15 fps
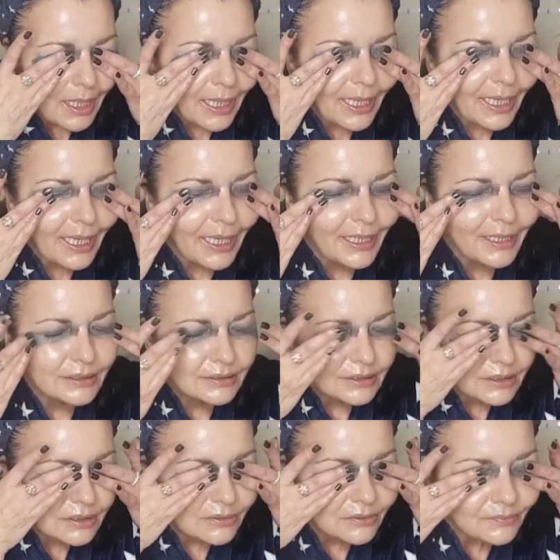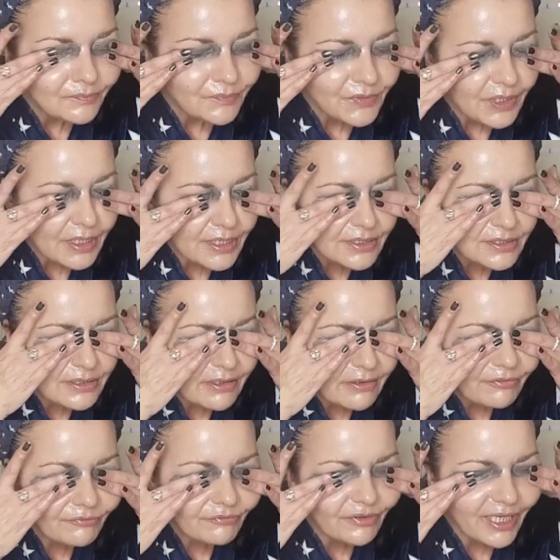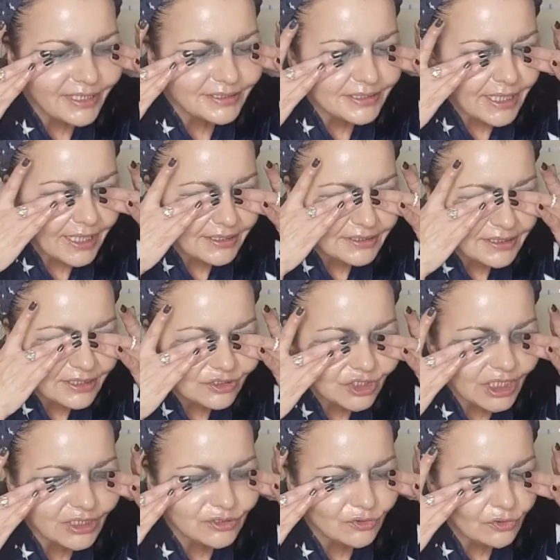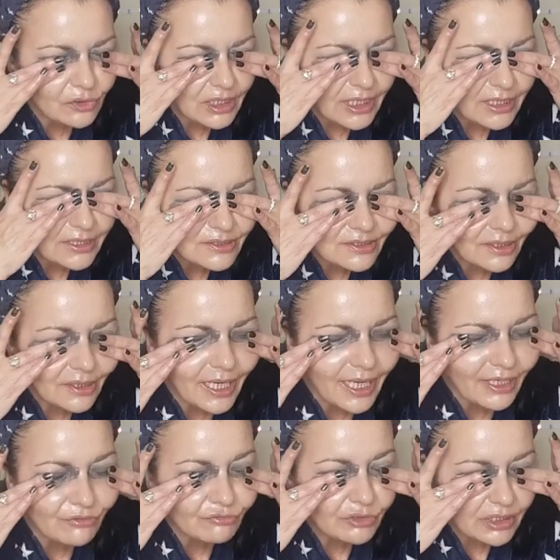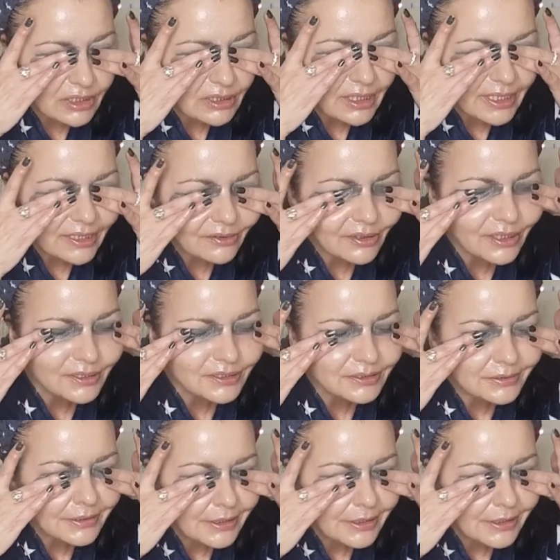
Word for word: And it's a fantastic gentle cleanser. I really like this.